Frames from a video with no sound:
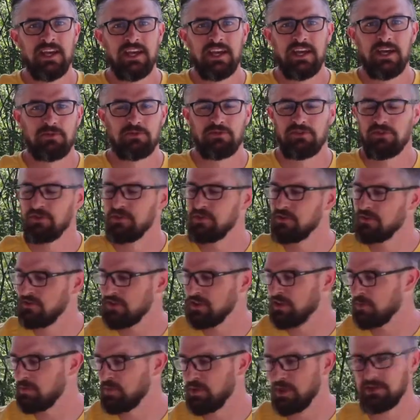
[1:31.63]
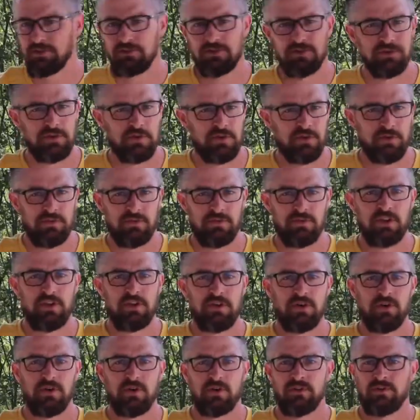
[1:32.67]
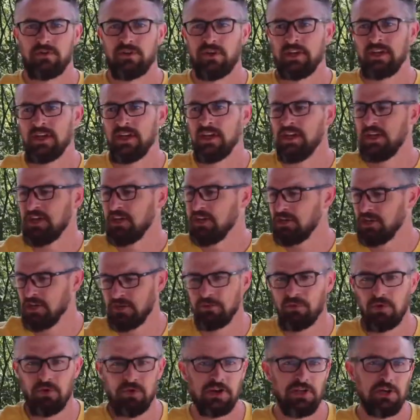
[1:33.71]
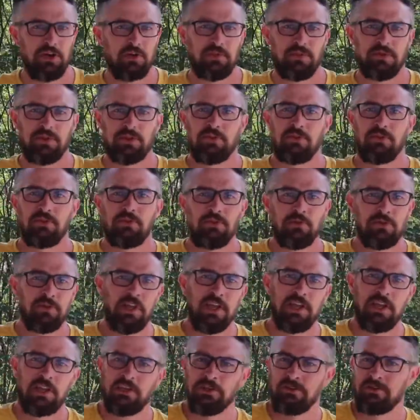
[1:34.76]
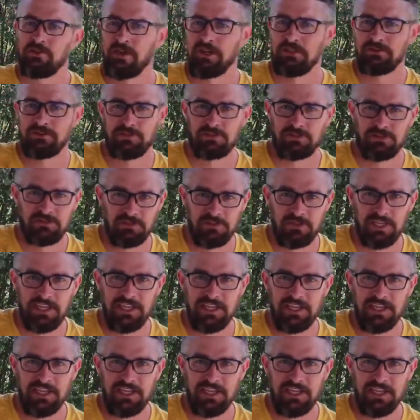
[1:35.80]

I'm sure you've seen a picture or a video of a young boy helping an old lady across the street,